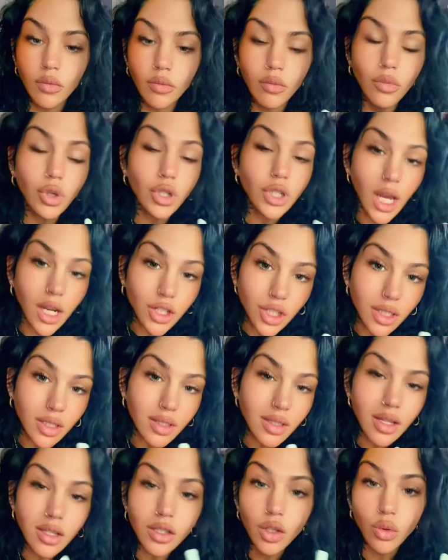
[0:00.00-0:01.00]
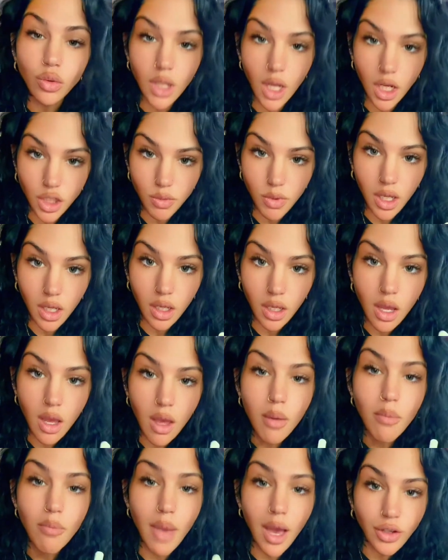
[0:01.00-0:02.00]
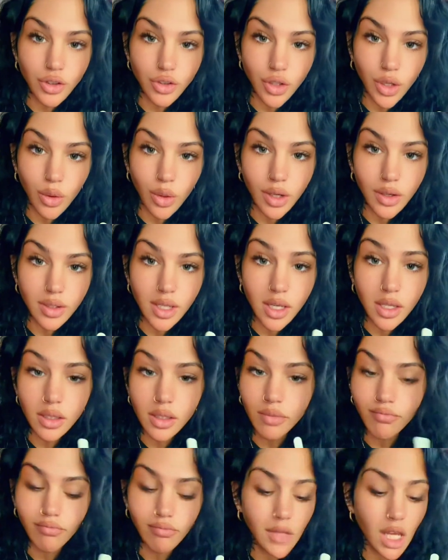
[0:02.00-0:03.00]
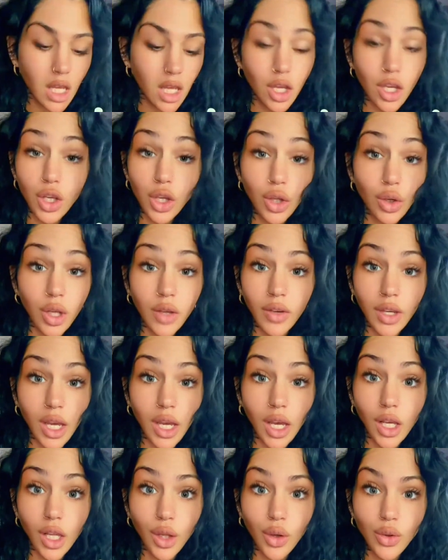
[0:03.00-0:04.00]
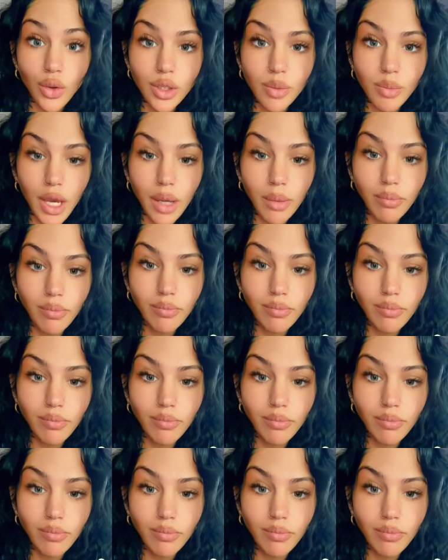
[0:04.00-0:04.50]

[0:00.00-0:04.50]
Protection says don't touch me. Boundary oil says you don't even get close, babe.